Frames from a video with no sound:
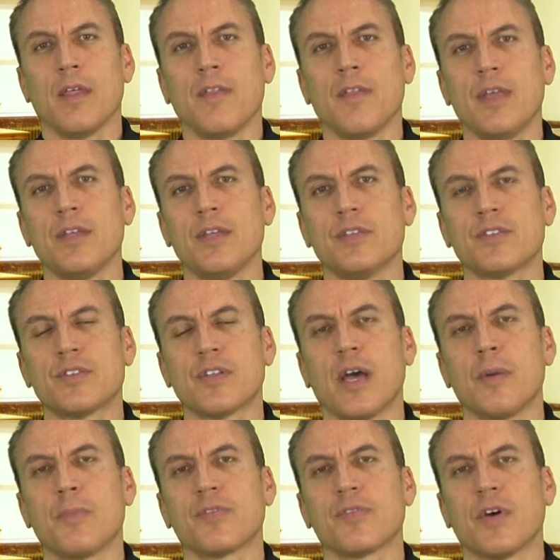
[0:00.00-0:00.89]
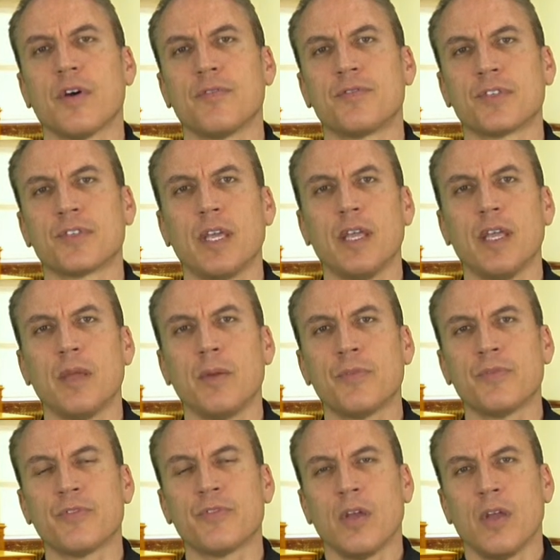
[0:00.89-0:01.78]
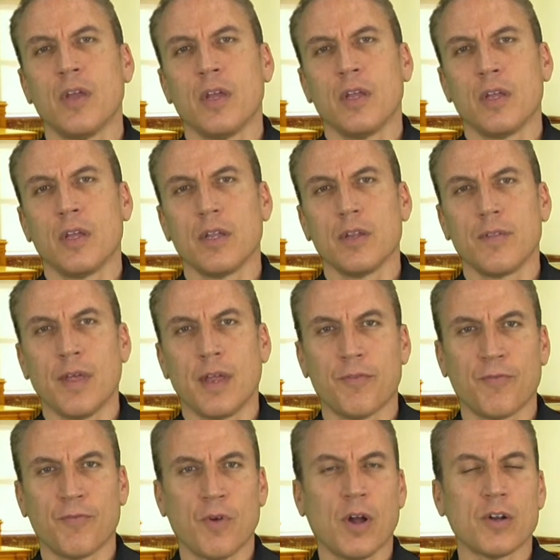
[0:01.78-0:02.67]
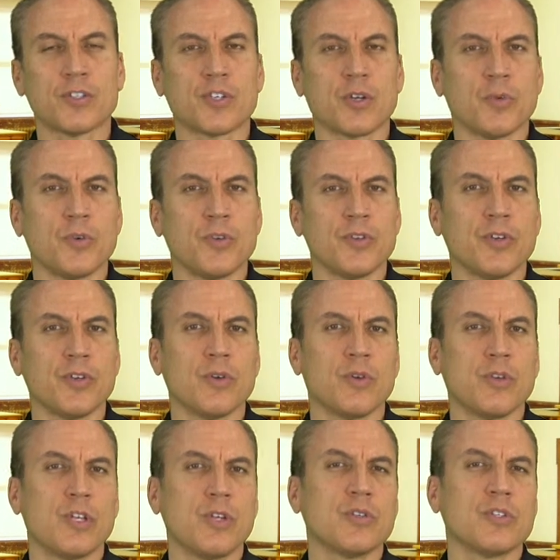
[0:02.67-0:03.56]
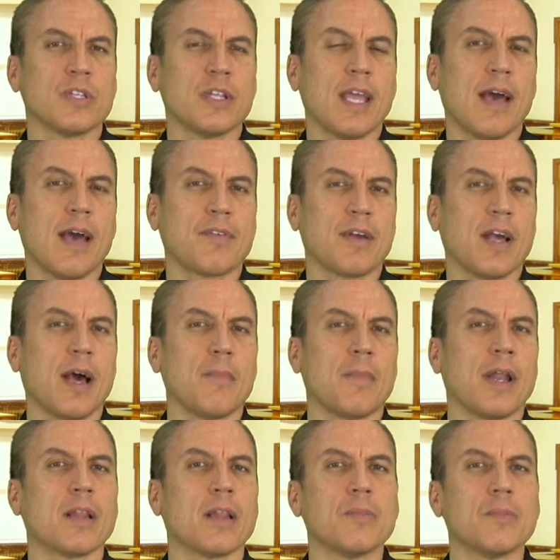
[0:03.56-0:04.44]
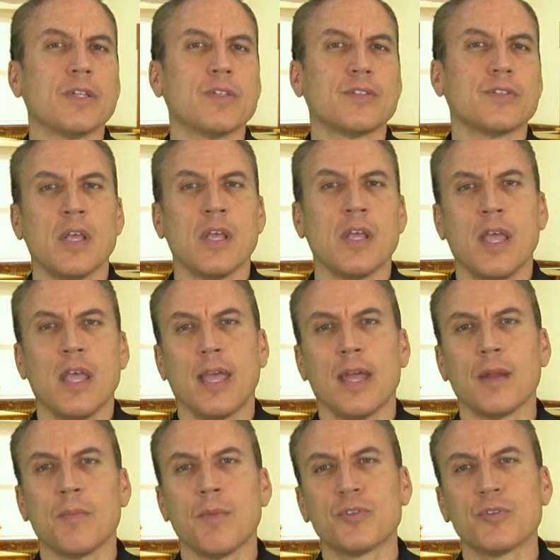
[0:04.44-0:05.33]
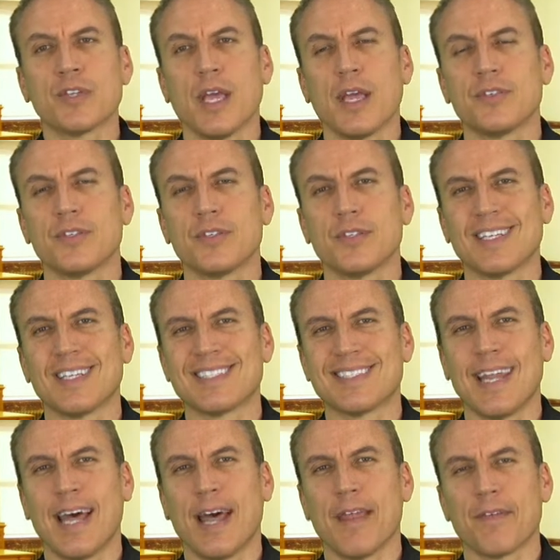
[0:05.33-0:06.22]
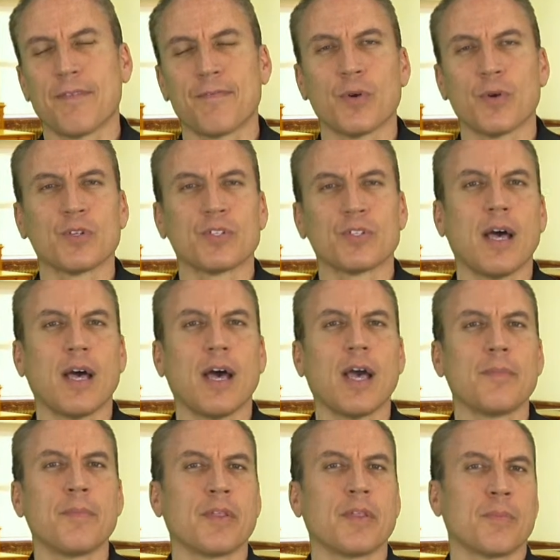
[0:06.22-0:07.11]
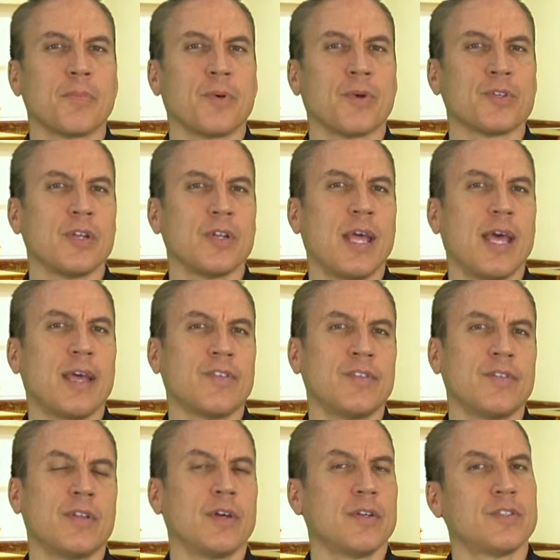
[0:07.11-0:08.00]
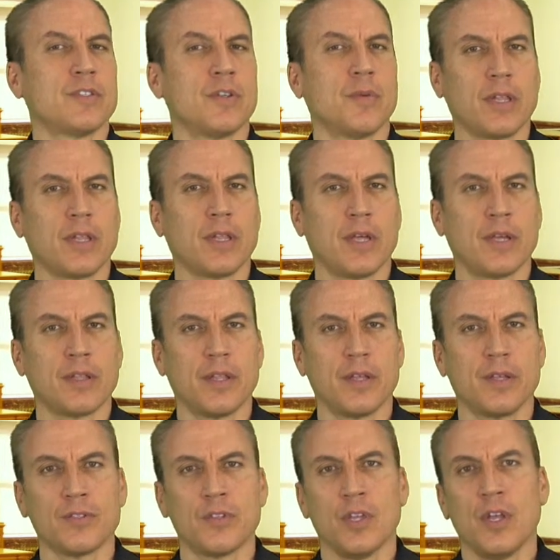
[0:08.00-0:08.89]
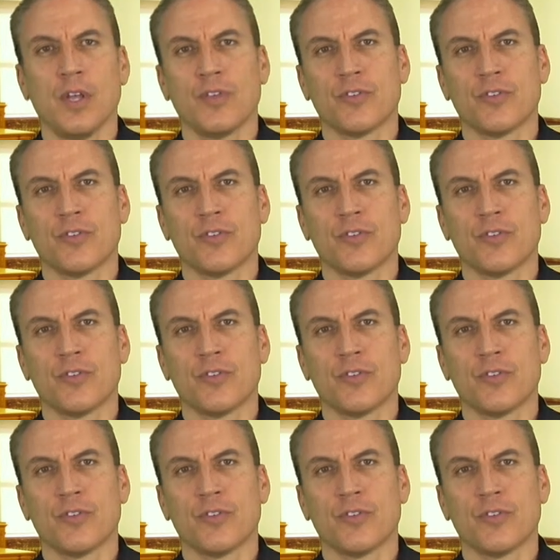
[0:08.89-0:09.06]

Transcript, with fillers: These types of schemes that a fraudster will do usually have common elements, and in most cases, it's not the first time that the person has done something like this.